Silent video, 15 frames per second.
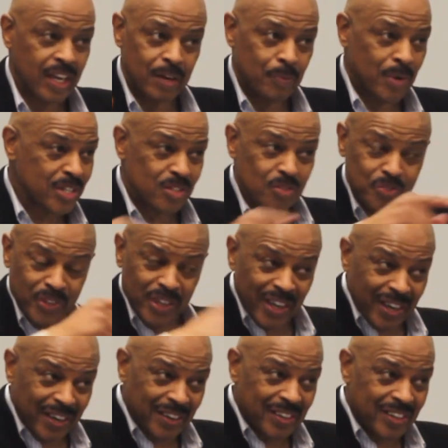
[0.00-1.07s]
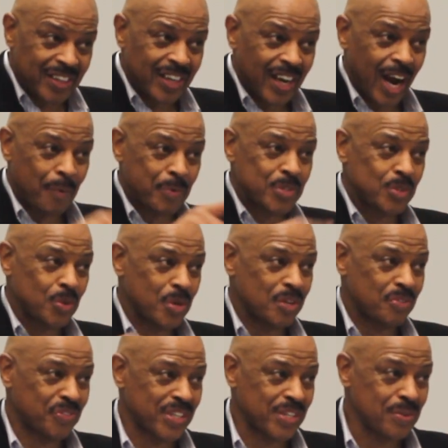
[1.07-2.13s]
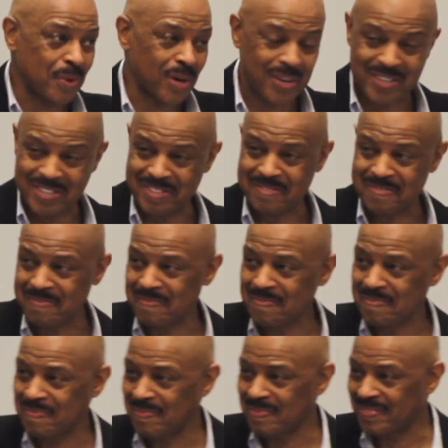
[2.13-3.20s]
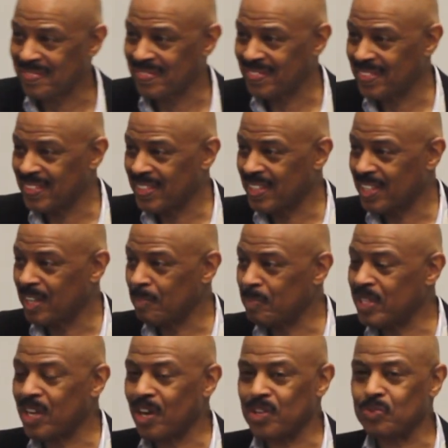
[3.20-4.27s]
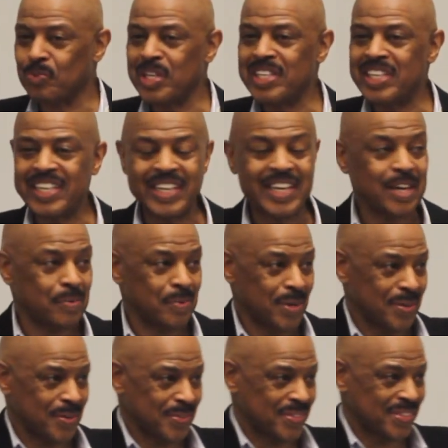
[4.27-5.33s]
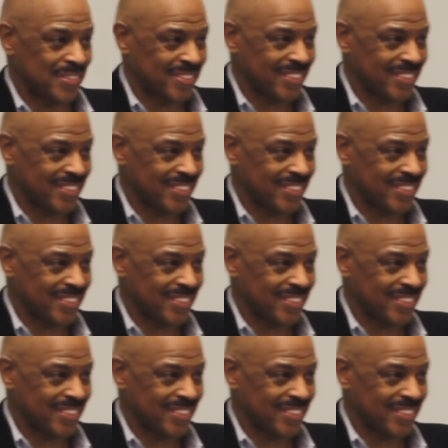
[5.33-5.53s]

It wasn't for her. I was doing it for you all. Because we need heroes.